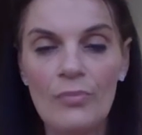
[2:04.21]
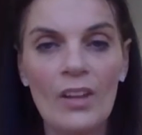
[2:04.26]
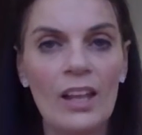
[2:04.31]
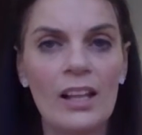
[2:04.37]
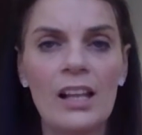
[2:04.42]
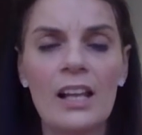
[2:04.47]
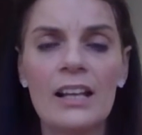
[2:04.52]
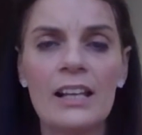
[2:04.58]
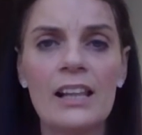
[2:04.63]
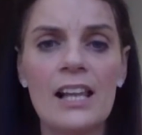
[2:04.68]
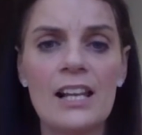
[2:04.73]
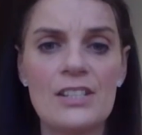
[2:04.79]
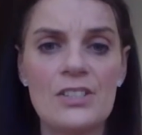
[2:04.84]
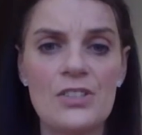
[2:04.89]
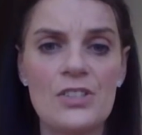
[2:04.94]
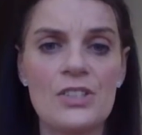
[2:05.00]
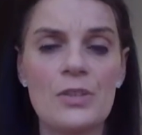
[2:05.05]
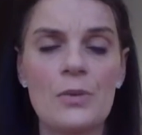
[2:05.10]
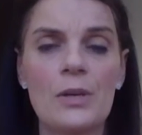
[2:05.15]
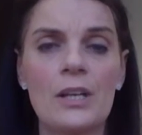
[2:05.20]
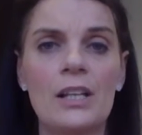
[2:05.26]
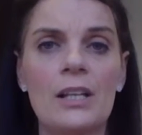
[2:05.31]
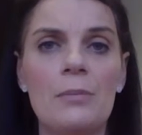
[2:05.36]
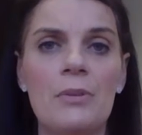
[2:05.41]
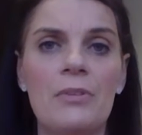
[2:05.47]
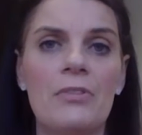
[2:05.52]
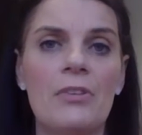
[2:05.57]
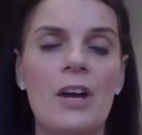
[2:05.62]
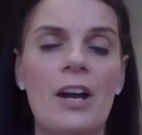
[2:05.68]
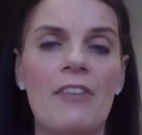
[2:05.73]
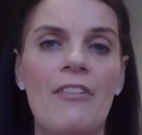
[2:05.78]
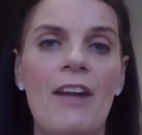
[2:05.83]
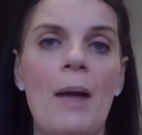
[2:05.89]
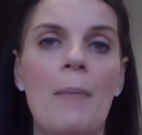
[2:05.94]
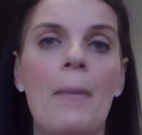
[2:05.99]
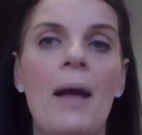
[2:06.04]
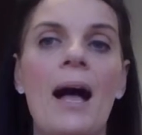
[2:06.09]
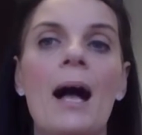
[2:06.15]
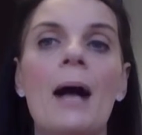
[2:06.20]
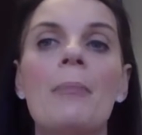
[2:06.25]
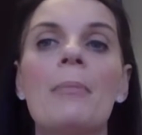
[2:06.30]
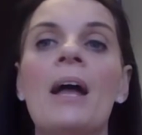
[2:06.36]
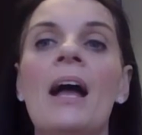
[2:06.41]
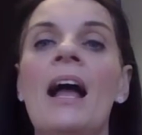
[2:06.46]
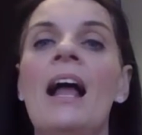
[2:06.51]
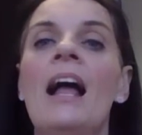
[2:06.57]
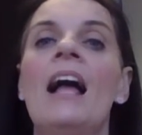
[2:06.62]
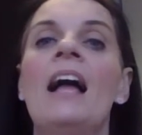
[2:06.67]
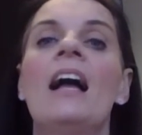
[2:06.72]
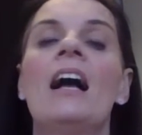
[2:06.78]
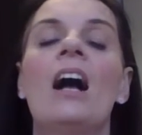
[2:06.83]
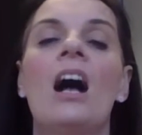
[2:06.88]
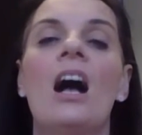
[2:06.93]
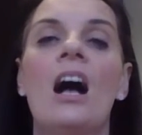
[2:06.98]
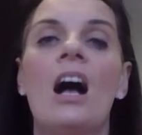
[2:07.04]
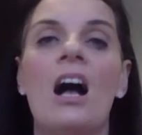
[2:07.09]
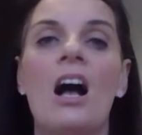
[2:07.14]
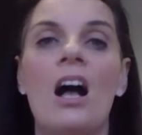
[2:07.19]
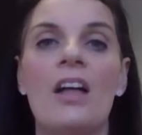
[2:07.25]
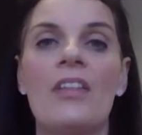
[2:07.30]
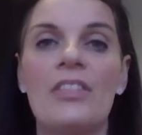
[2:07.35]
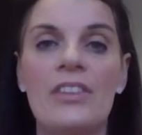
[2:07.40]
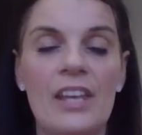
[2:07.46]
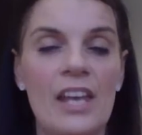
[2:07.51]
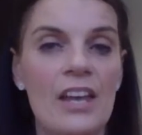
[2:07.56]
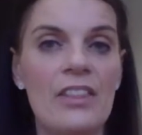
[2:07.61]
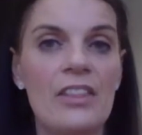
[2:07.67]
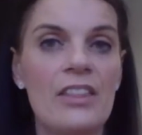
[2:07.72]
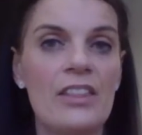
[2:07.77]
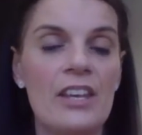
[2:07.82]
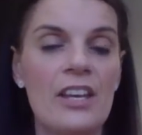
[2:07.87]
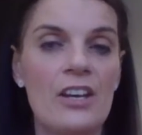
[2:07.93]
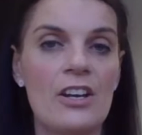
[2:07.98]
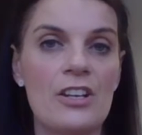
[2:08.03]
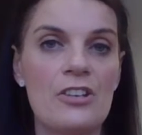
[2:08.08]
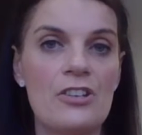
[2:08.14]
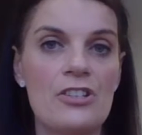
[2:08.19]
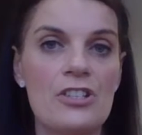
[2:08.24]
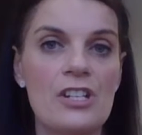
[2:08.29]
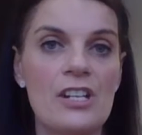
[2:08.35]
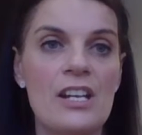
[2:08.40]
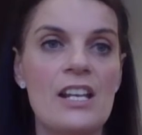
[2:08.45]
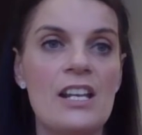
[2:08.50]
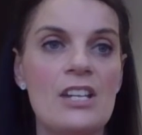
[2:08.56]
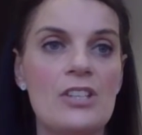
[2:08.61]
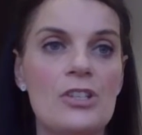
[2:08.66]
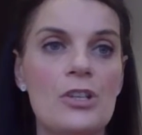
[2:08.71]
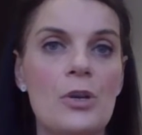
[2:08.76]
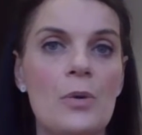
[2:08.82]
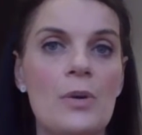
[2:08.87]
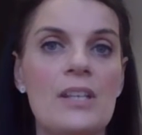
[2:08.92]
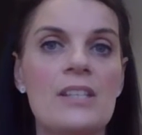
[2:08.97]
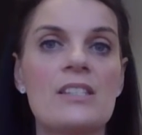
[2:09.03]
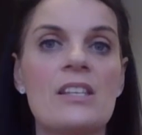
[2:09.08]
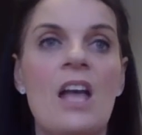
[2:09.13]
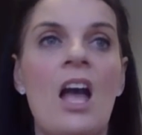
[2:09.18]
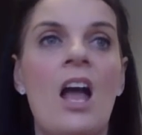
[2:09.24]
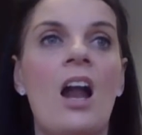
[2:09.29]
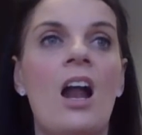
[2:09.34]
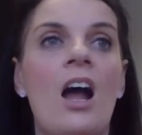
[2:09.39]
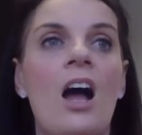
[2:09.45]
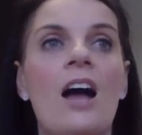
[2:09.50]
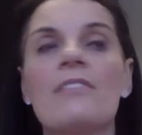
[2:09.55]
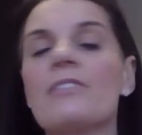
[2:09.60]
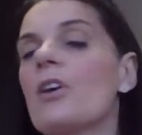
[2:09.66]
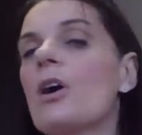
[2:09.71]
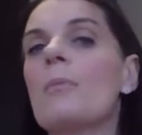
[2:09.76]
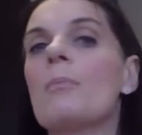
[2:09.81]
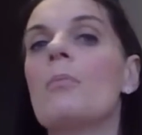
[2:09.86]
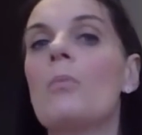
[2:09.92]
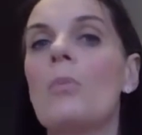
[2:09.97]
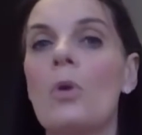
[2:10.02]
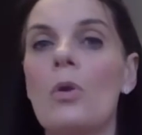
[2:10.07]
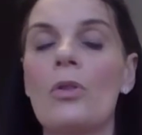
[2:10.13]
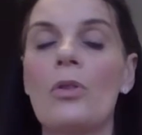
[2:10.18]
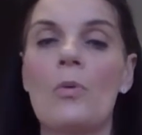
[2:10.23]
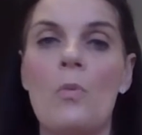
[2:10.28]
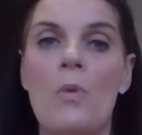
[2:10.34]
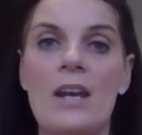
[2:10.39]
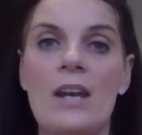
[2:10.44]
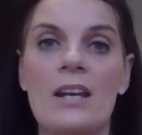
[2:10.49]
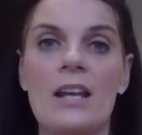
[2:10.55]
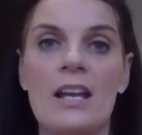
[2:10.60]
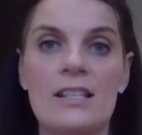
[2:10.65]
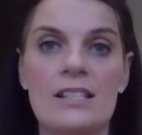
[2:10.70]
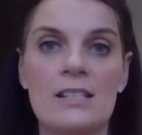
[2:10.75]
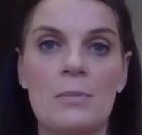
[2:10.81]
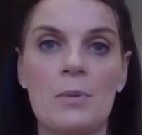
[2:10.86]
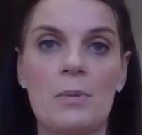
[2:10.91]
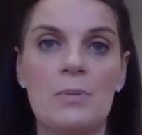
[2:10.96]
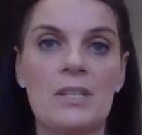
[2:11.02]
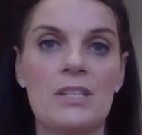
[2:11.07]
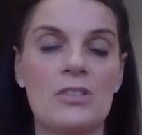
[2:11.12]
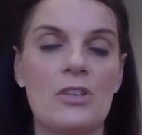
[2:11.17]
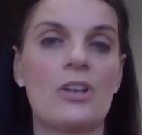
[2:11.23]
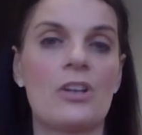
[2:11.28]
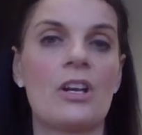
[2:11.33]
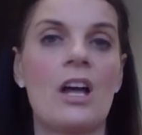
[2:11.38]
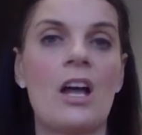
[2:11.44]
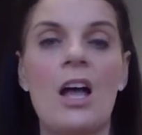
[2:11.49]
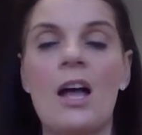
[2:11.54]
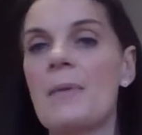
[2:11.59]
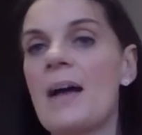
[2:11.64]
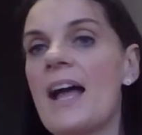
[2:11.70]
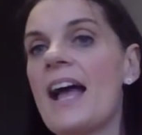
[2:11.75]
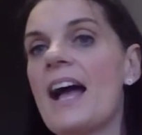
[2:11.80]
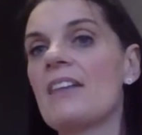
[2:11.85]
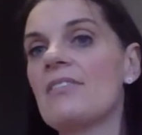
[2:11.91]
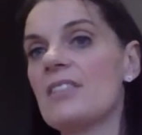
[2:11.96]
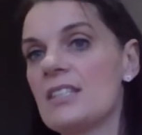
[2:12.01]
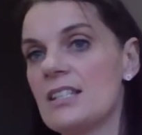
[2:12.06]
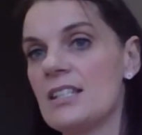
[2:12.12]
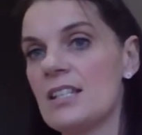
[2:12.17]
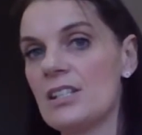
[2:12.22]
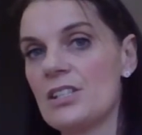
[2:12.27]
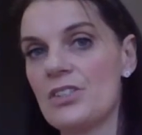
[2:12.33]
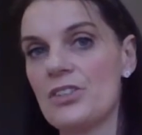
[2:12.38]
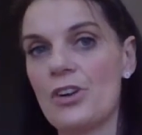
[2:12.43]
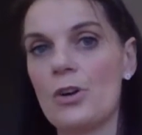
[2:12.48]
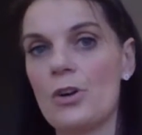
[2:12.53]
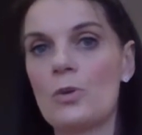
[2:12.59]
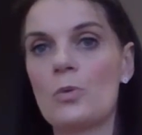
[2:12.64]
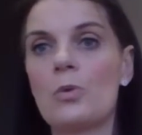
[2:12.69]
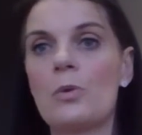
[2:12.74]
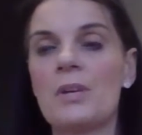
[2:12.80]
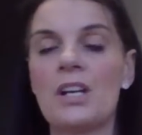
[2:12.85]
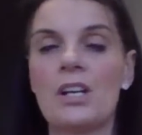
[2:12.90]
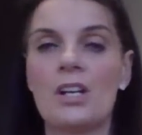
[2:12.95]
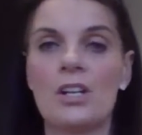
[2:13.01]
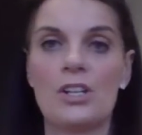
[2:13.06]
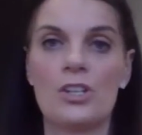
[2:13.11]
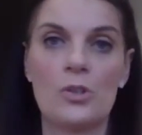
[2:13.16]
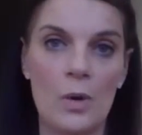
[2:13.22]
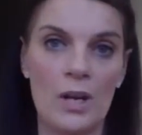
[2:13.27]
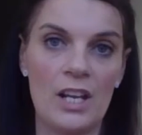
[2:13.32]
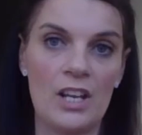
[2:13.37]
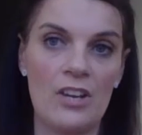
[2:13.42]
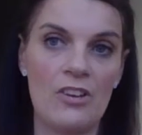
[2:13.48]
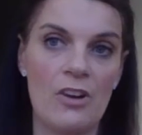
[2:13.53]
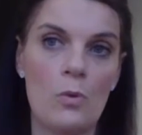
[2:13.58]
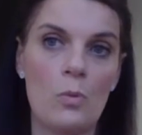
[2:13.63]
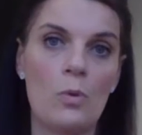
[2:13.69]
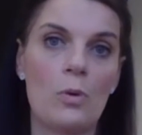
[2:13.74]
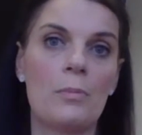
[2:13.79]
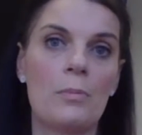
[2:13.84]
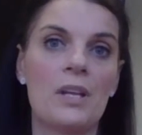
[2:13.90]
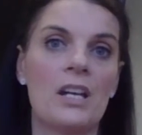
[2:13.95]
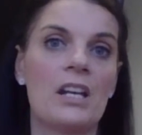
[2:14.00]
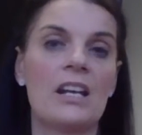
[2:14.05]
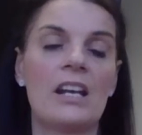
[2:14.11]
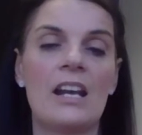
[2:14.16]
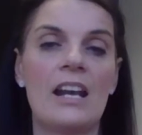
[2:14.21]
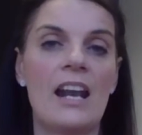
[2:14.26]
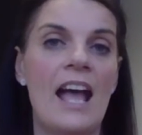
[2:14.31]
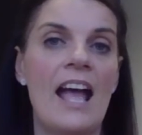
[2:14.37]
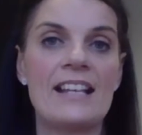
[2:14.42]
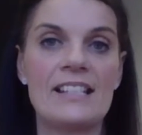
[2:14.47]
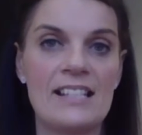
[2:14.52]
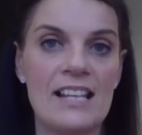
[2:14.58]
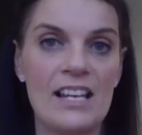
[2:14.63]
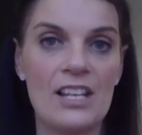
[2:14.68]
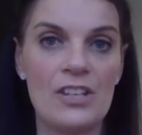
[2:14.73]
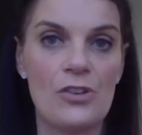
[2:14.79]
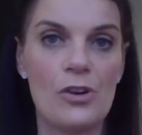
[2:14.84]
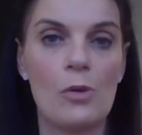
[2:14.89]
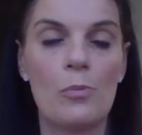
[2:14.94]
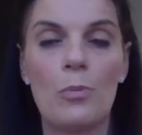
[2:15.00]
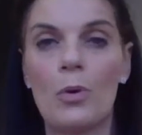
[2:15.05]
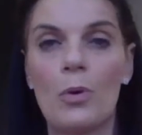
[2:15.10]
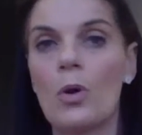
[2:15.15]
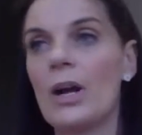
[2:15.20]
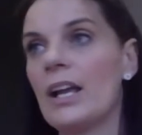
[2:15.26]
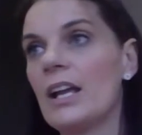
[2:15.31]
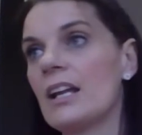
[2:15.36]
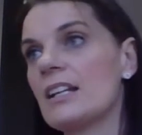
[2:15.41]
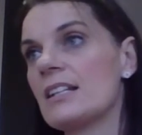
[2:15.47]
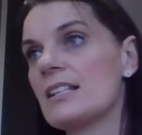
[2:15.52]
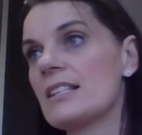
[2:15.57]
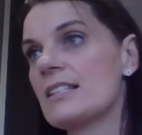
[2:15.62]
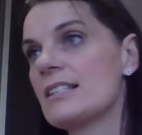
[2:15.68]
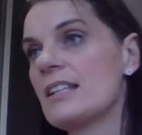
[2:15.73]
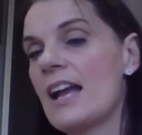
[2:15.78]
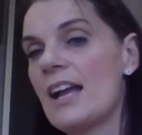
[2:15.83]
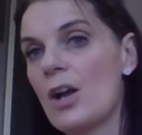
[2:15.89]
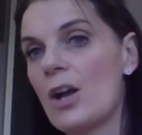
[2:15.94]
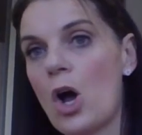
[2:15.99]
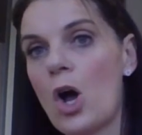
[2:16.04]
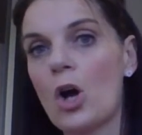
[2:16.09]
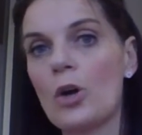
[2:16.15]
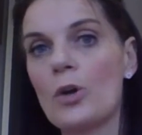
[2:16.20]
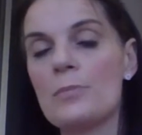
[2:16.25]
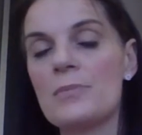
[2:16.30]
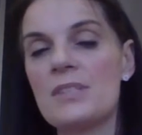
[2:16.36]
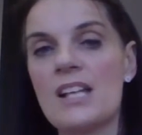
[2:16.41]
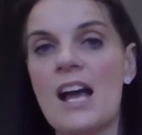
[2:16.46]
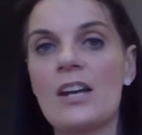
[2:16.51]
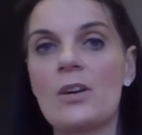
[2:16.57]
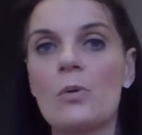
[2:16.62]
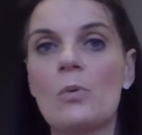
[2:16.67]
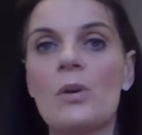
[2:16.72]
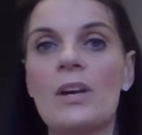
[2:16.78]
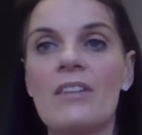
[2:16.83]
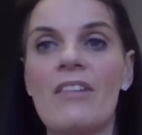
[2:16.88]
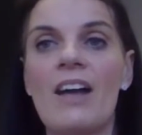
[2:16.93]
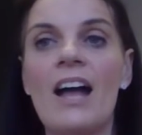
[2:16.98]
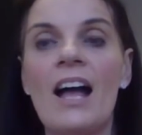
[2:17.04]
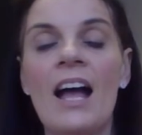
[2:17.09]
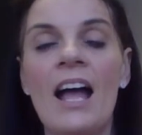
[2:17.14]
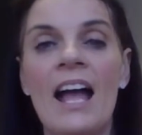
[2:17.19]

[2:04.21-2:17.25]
Lucky last, just quickly before I wrap up, the other thing I usually hear too is I've got more than one customer persona. I might have the 6-year-old woman and a 20-year-old woman and an 18-year-old boy and a stay-at-home dad or whatever.